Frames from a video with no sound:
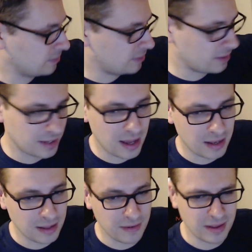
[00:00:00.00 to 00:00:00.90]
Then
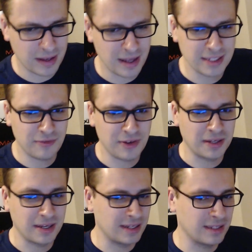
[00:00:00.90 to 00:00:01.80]
the next thing
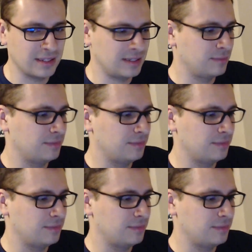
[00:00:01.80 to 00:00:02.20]
is...